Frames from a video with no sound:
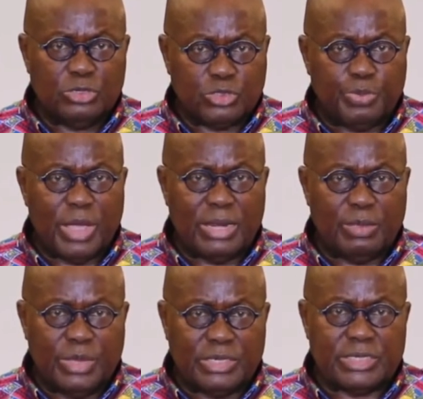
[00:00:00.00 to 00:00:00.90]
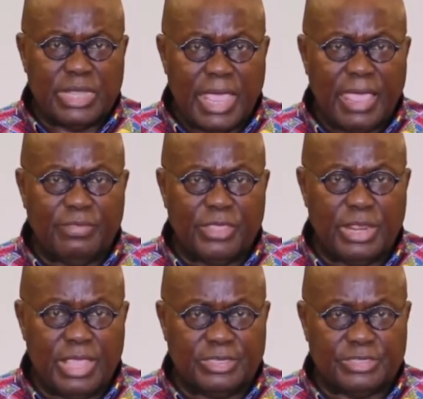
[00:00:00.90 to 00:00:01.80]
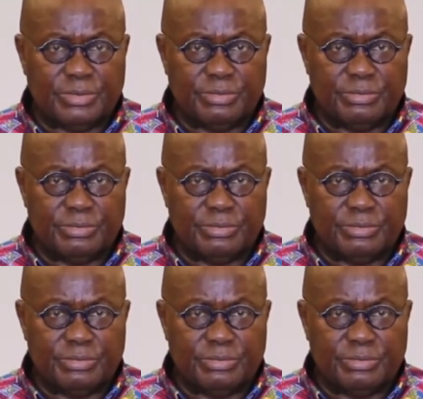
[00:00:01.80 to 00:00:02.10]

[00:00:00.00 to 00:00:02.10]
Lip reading: to Parliament and the nation.